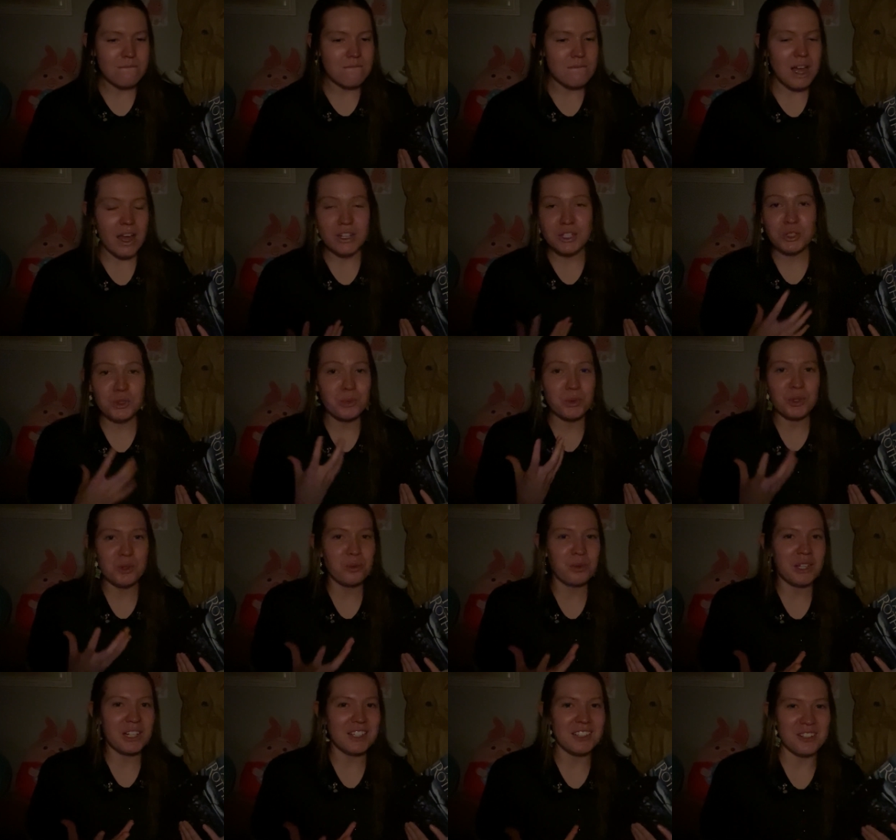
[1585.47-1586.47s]
I just want to
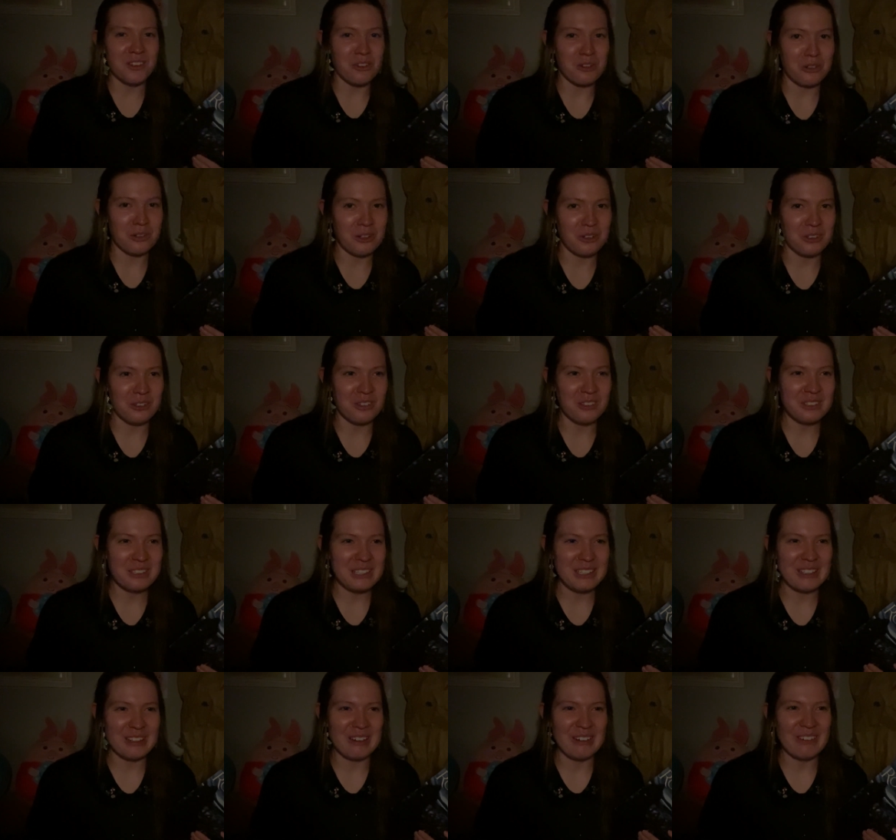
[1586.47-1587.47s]
read another girl, you
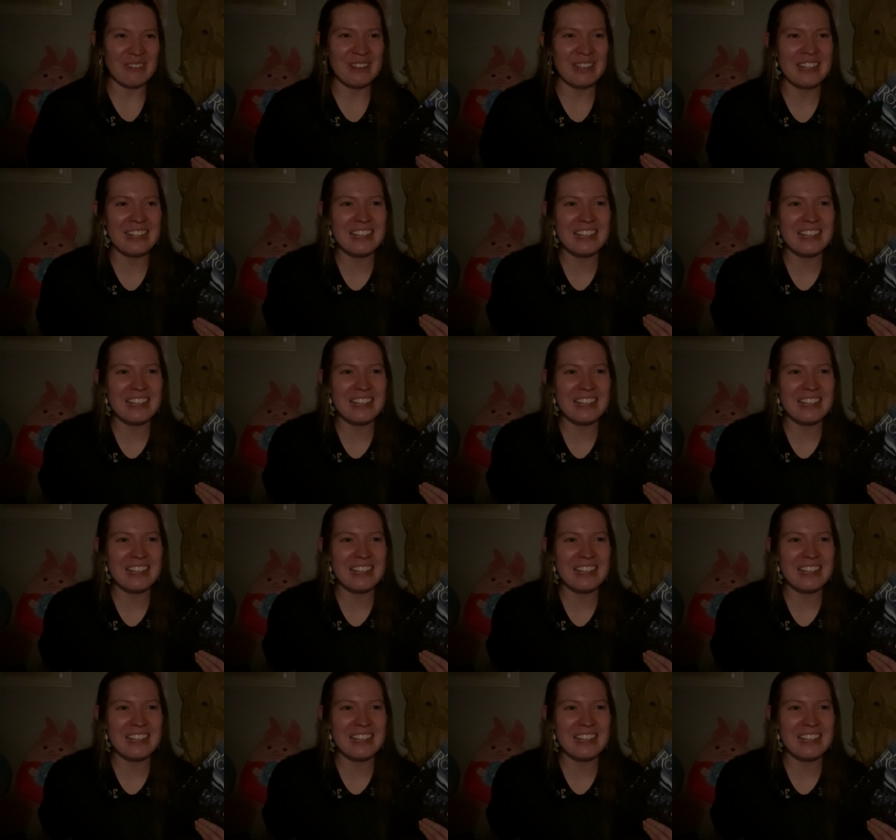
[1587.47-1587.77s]
know?